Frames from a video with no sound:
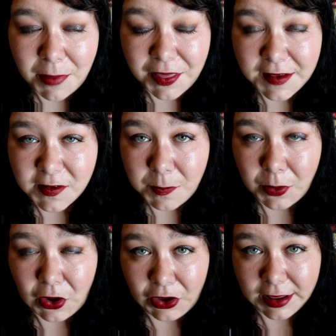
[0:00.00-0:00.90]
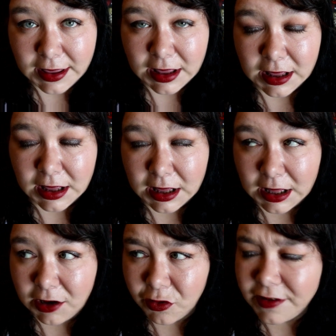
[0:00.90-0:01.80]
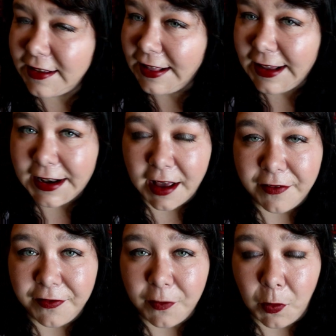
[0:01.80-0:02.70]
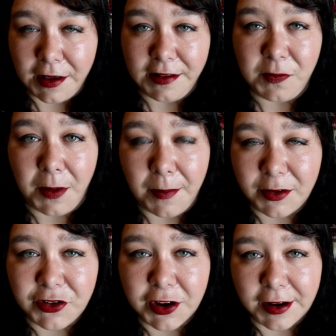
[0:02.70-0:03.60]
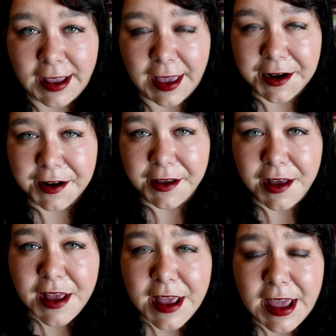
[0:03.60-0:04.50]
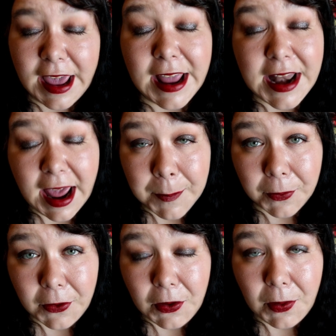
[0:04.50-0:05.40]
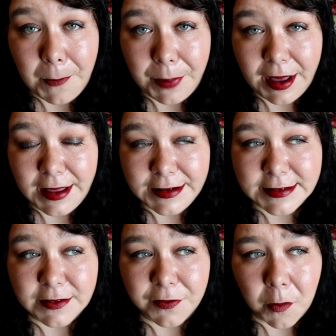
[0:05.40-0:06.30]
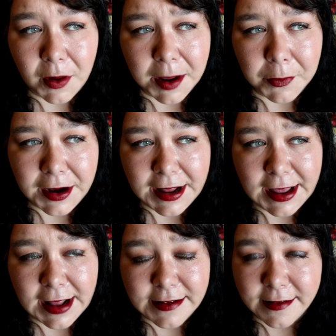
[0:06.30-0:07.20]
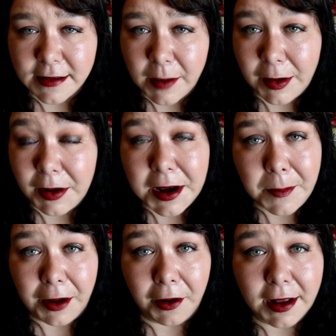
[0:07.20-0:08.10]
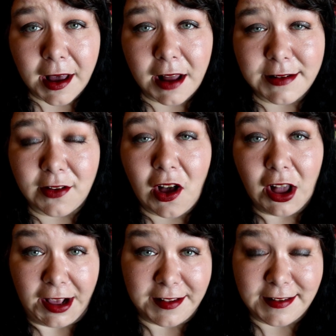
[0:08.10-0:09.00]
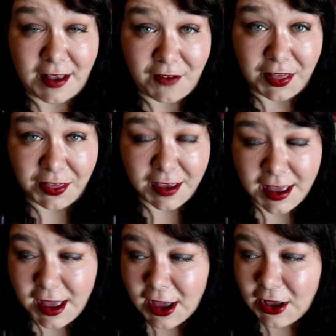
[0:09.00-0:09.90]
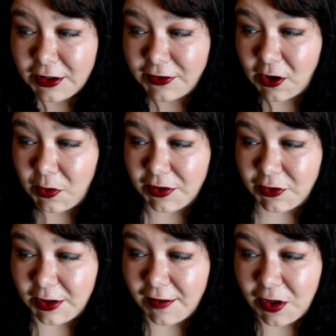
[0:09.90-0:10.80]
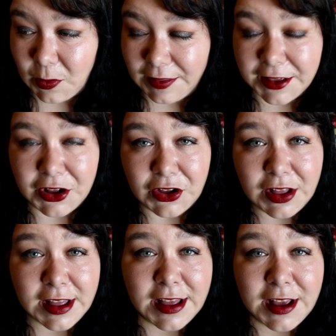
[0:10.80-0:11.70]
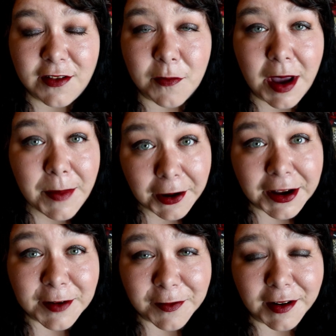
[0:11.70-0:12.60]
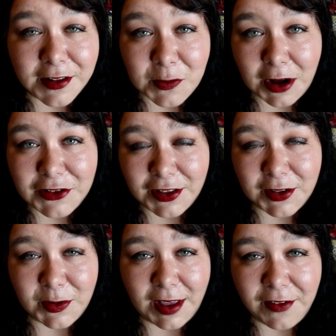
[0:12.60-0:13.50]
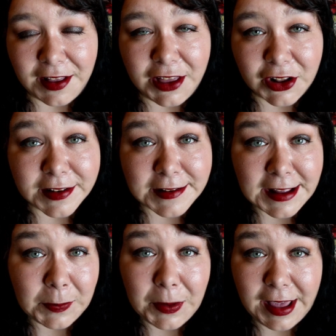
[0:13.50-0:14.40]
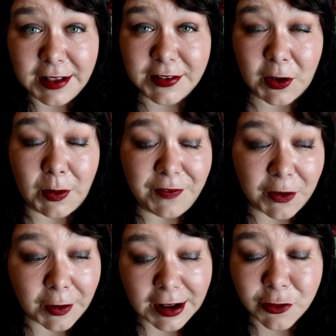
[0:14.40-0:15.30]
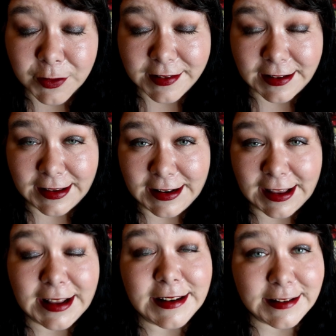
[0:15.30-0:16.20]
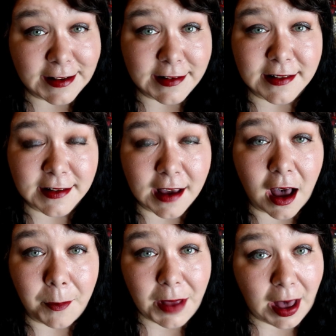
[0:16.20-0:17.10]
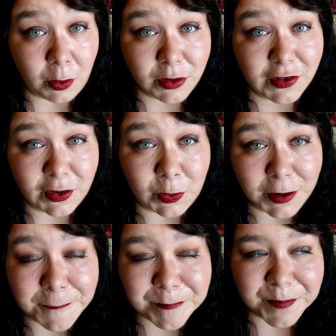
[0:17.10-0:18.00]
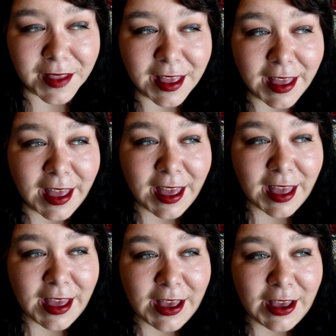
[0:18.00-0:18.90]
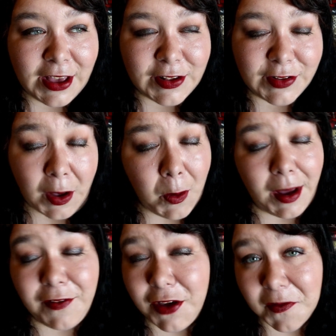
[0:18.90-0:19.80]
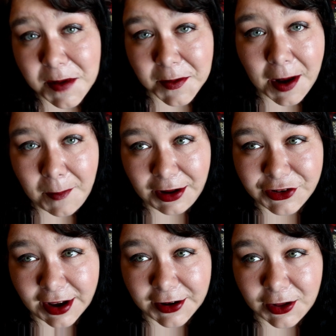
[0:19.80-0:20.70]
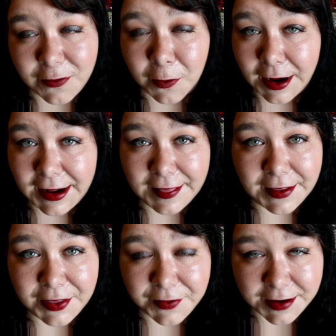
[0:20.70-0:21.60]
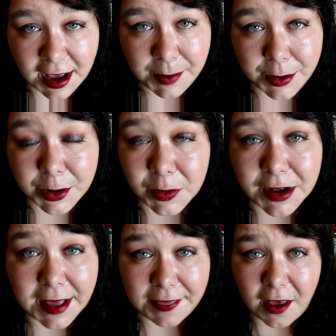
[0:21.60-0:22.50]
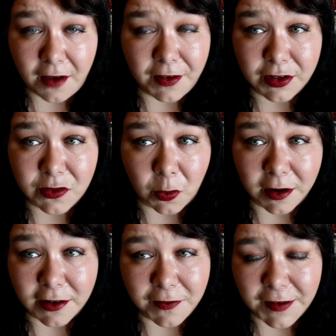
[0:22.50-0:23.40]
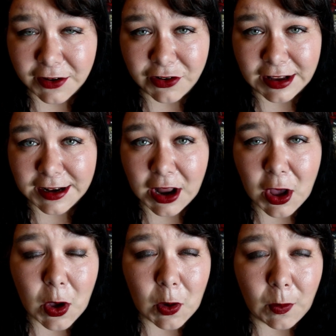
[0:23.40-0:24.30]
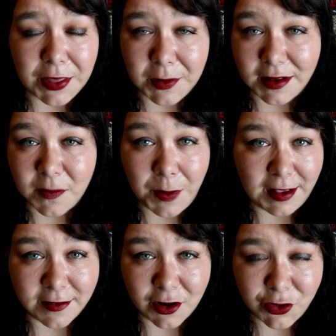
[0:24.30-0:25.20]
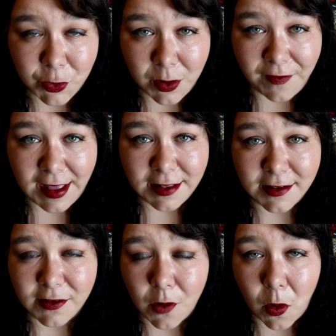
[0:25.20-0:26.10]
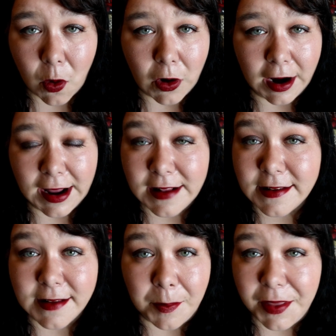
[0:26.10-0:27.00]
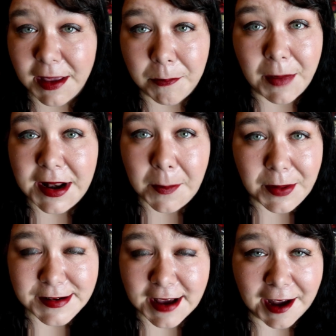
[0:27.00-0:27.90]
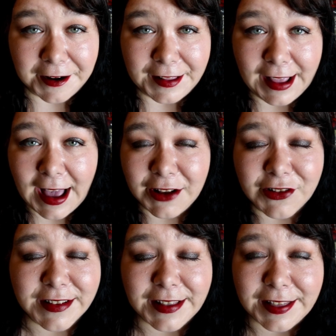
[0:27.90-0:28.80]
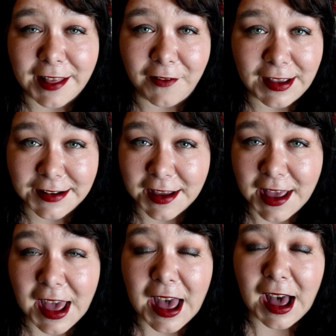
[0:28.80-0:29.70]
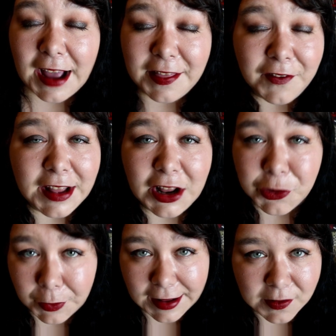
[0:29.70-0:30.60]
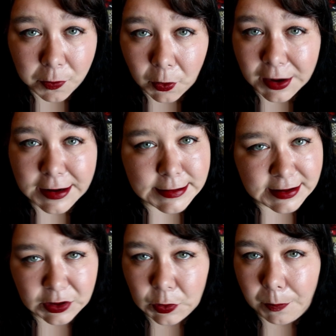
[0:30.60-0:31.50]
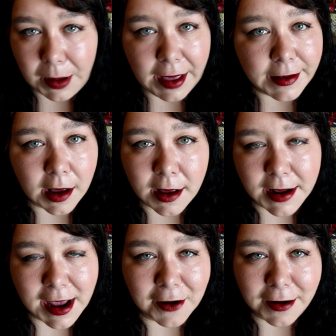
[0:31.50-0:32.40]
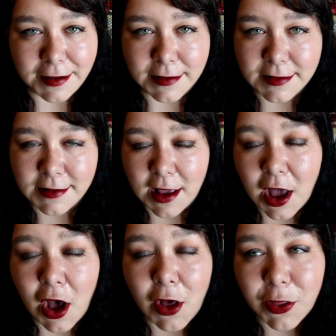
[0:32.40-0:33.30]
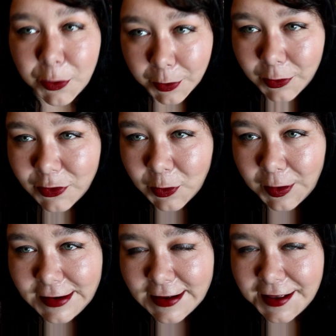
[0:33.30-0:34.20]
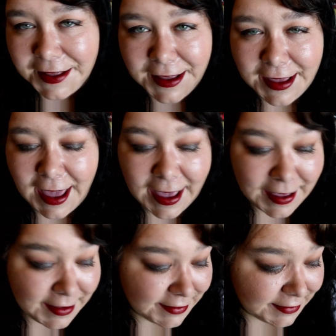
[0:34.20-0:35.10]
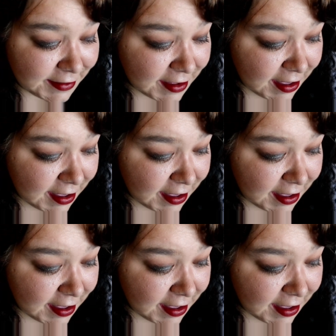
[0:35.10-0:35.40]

This book, interestingly enough, was published here in Canada in April, but from what I'm reading, it doesn't come out in America until August 7th. So this will give you a little, for my American friends watching, this will give you a little sneak peek. So if you're interested, it does come out soon. So if you've been around my channel for any length of time, you know that I love historical fiction. Whether it's based on true events or it's something made up entirely, I just love it. I love getting transported to bygone eras through storytelling, and